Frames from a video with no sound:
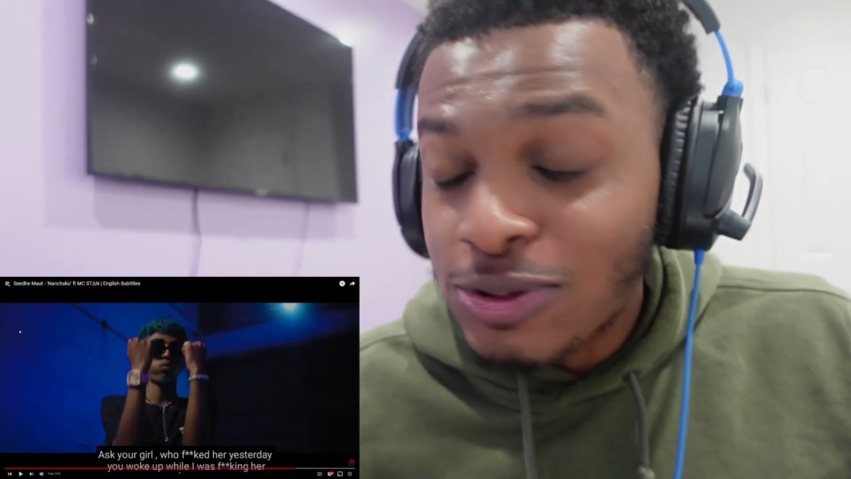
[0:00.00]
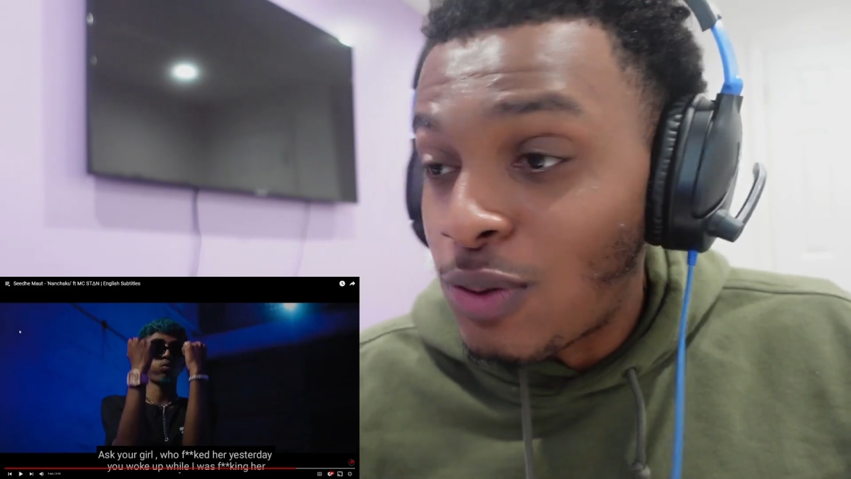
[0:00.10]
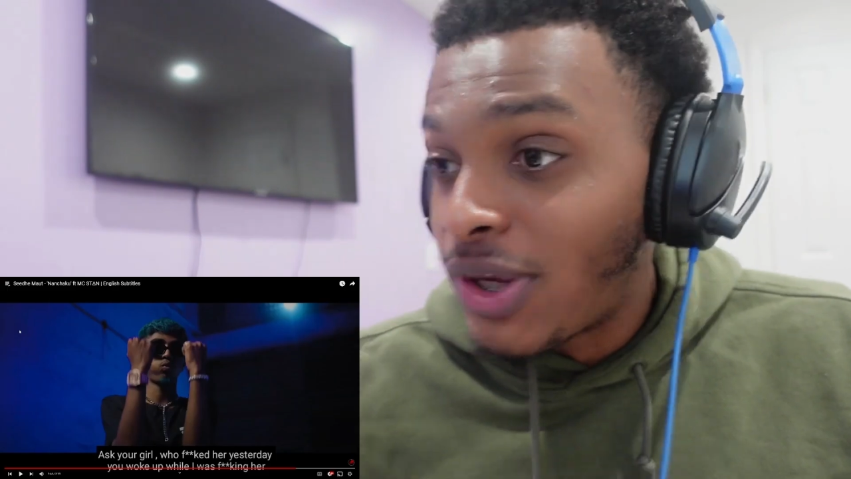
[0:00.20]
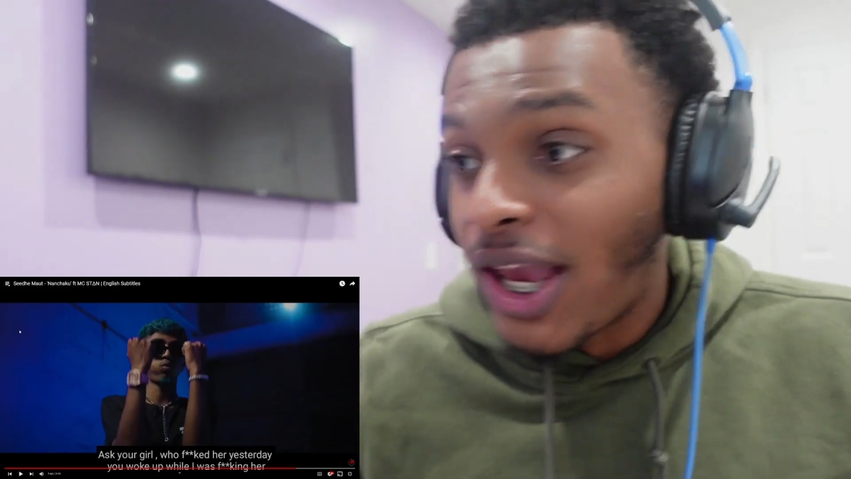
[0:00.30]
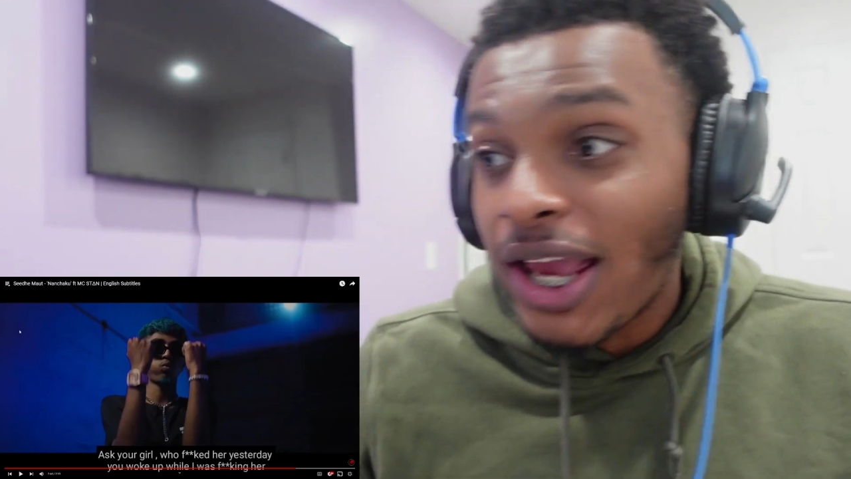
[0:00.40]

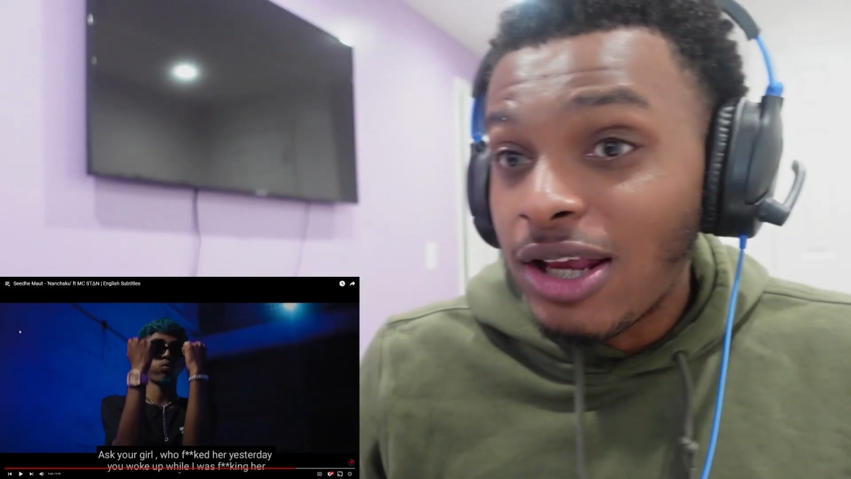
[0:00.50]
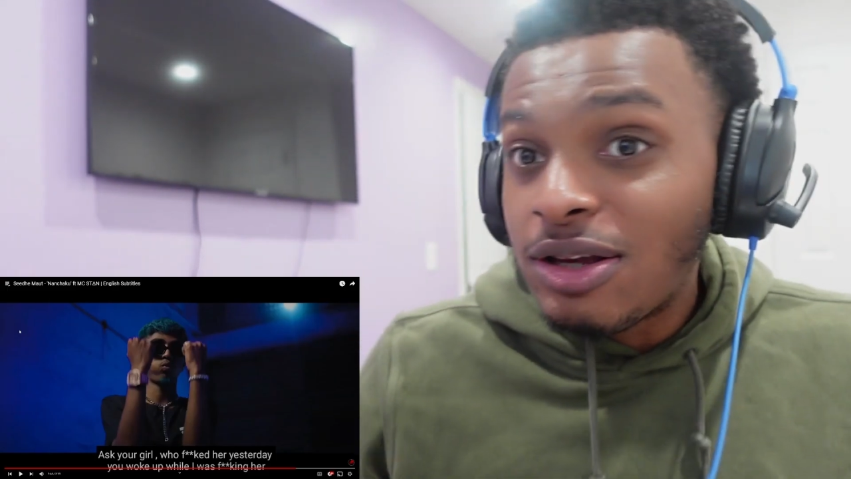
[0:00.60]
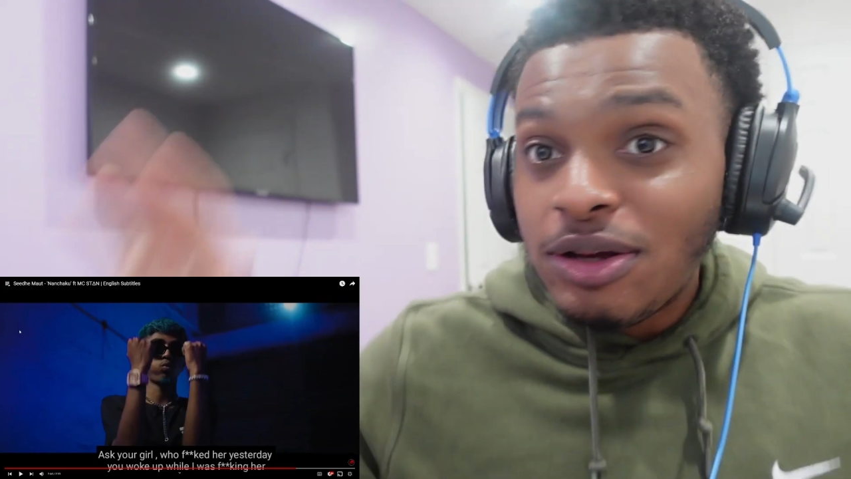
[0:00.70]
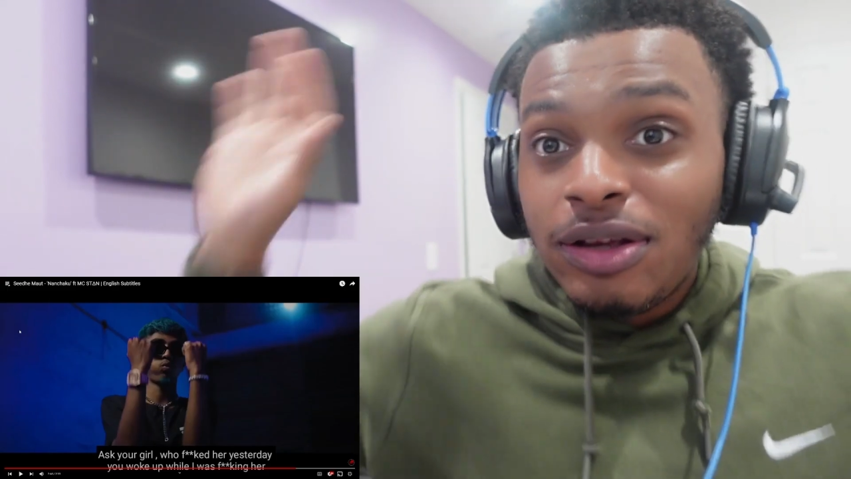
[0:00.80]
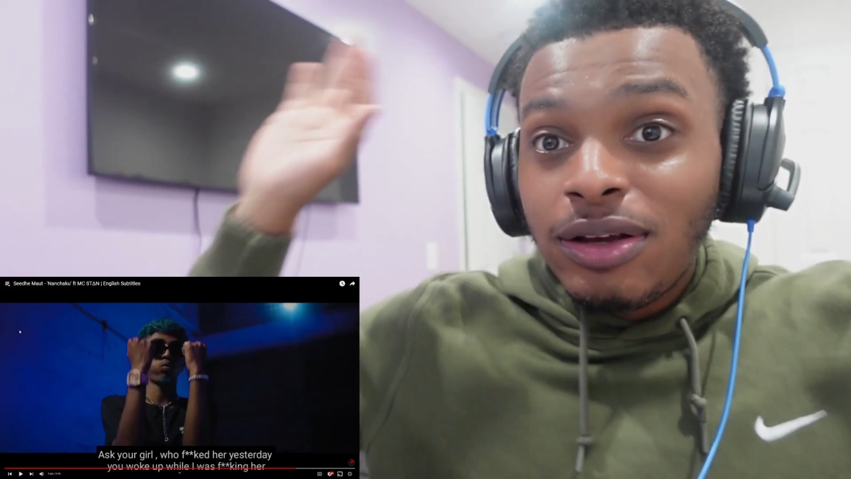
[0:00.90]

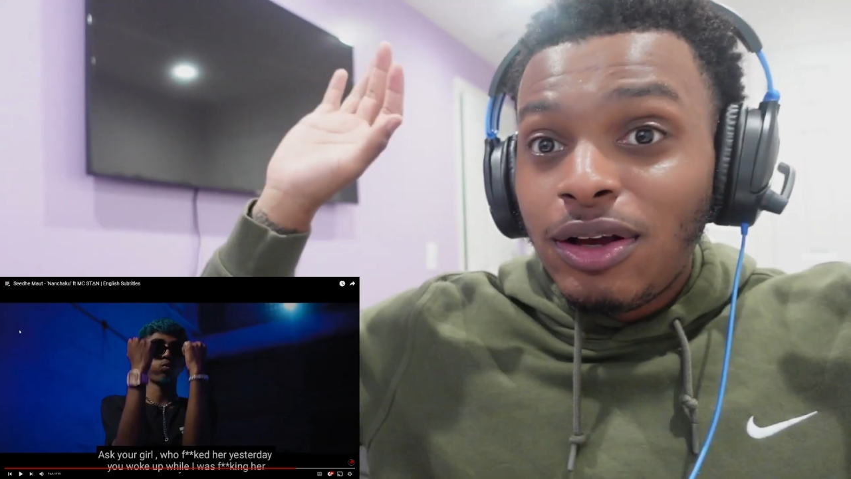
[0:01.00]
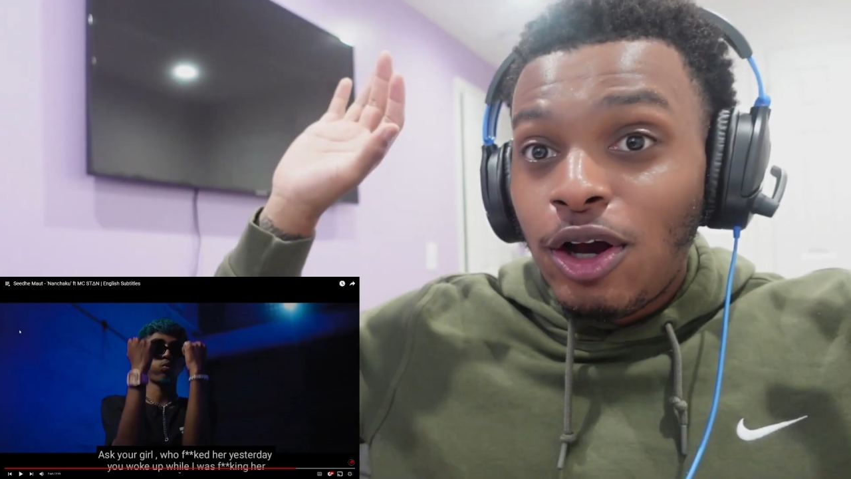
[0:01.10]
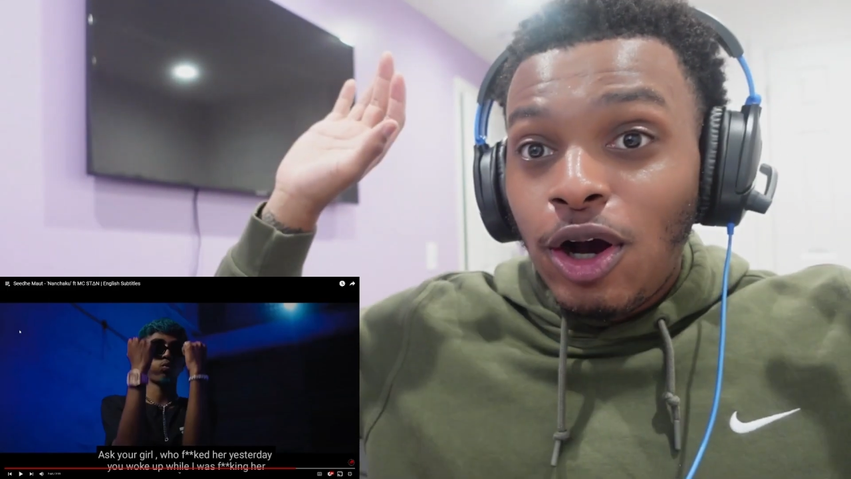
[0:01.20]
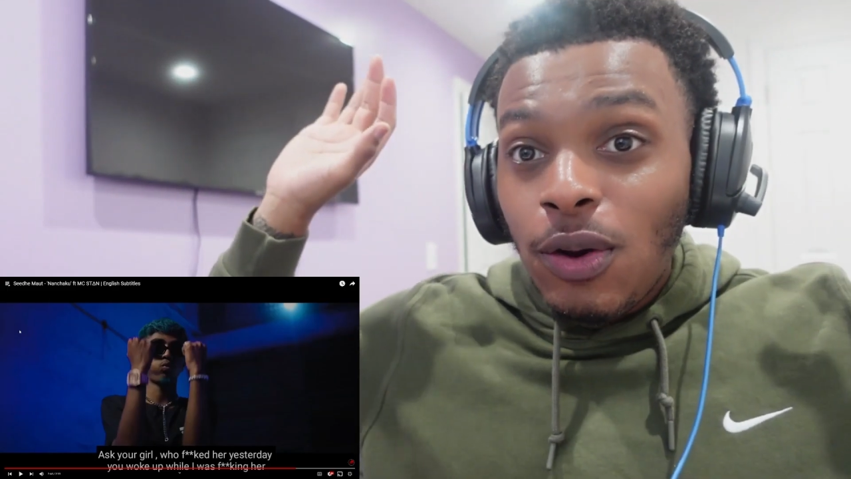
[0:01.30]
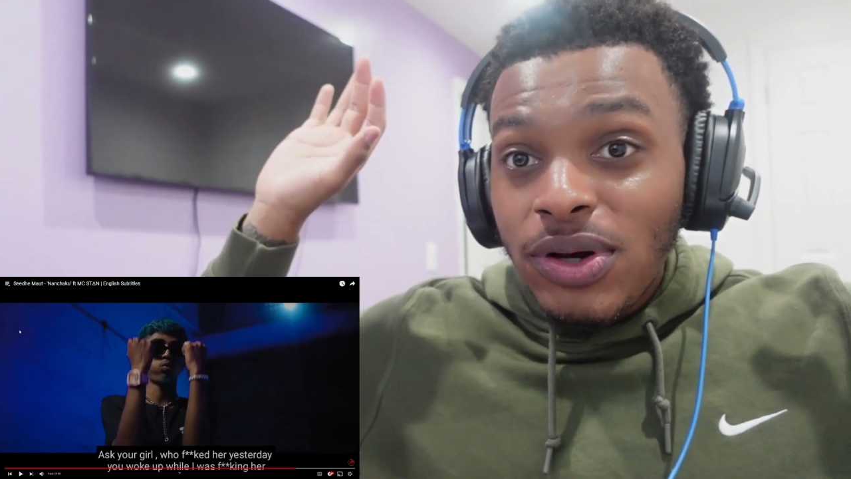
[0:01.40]
Okay.
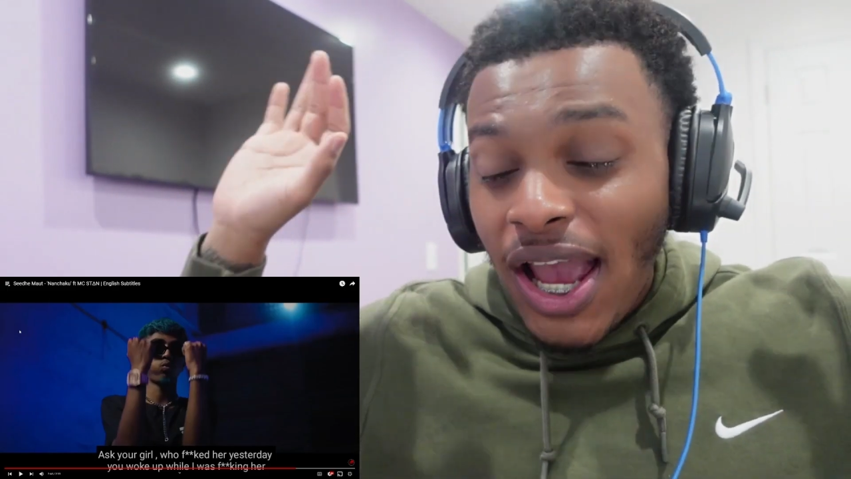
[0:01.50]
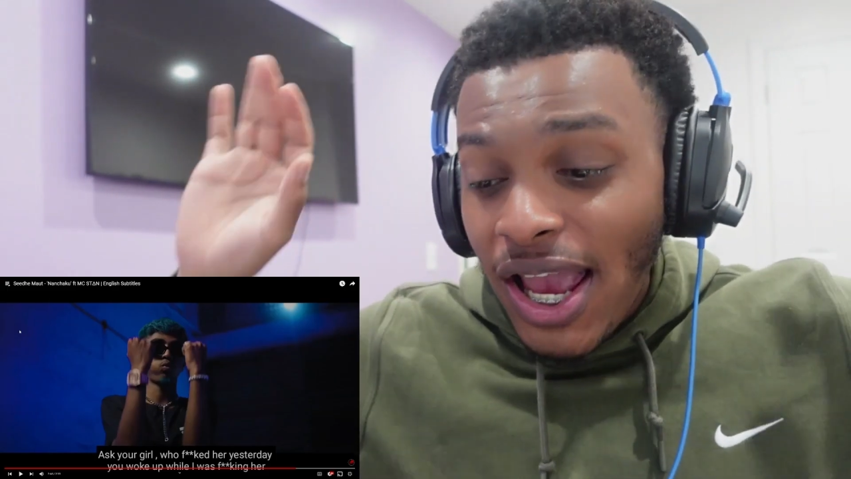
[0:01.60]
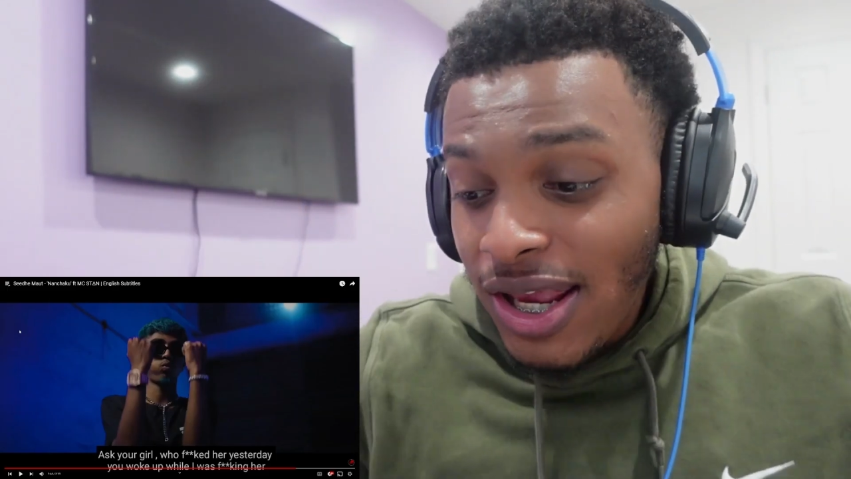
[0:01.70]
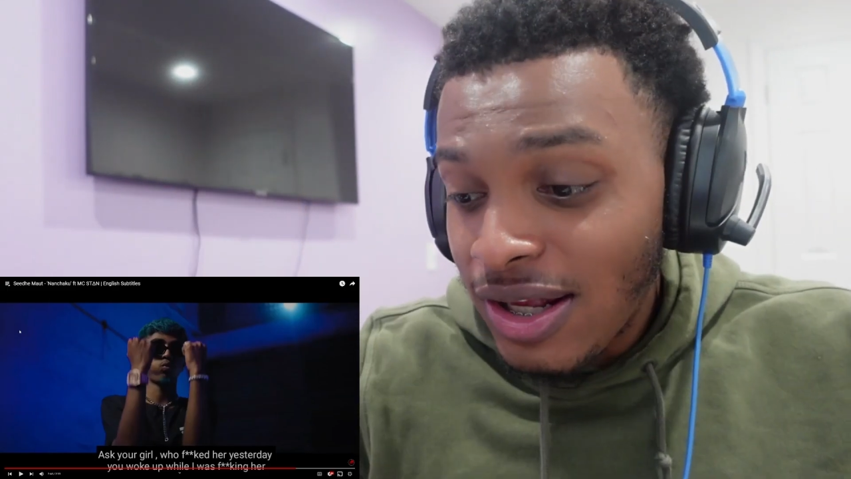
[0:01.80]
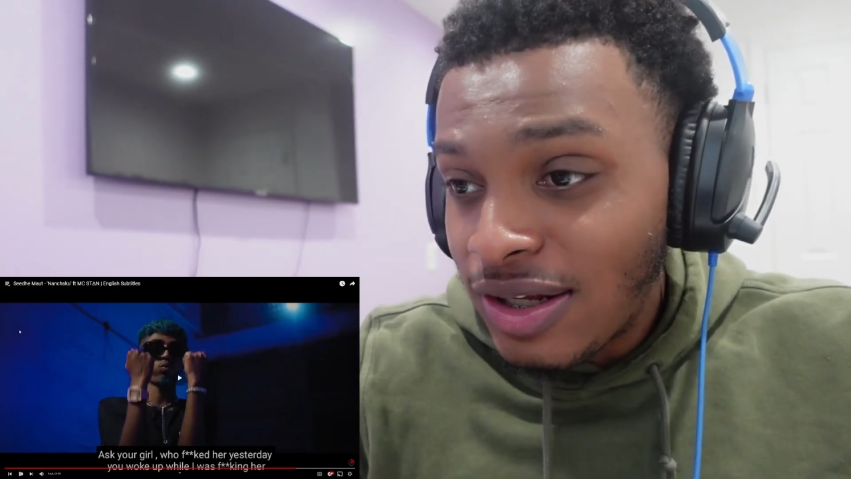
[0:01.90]

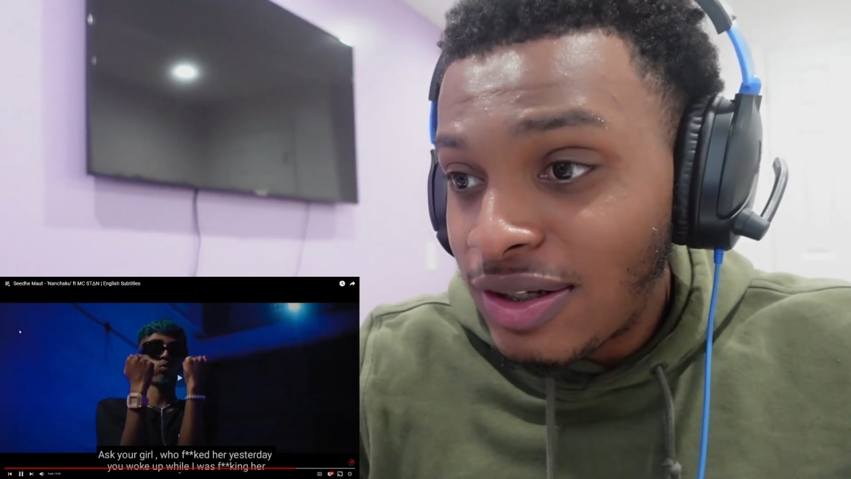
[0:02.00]
Okay.